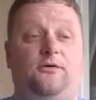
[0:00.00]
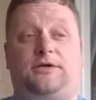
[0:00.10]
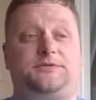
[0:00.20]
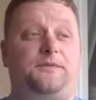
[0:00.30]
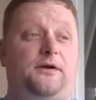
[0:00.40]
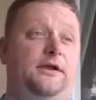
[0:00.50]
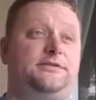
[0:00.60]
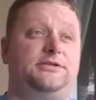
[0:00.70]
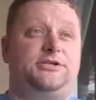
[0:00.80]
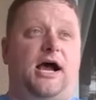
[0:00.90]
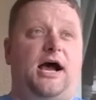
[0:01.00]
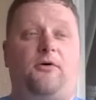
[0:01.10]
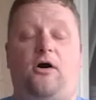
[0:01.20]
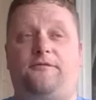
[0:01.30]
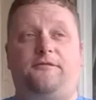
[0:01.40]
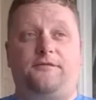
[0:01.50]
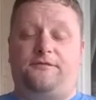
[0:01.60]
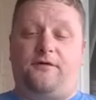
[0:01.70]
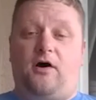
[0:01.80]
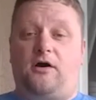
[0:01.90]
experience a job off of the
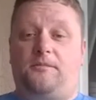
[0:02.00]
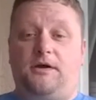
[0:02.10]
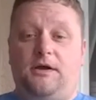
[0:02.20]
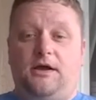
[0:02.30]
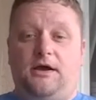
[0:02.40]
farm.